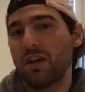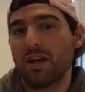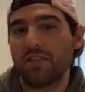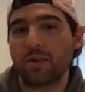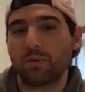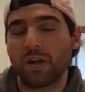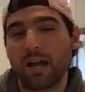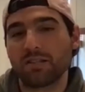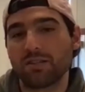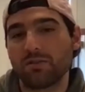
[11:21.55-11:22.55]
And then when
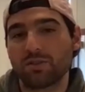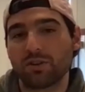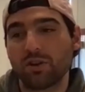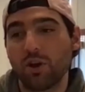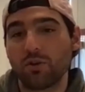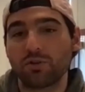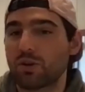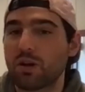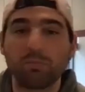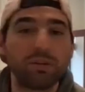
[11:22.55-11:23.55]
I as a user go
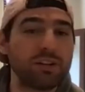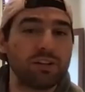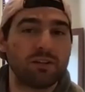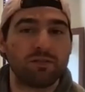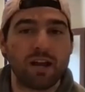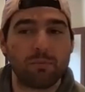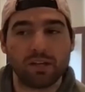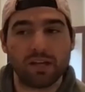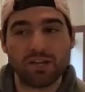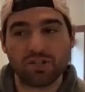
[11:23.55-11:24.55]
to a completely different
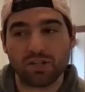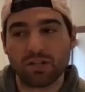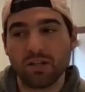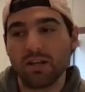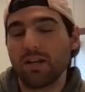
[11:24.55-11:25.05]
application,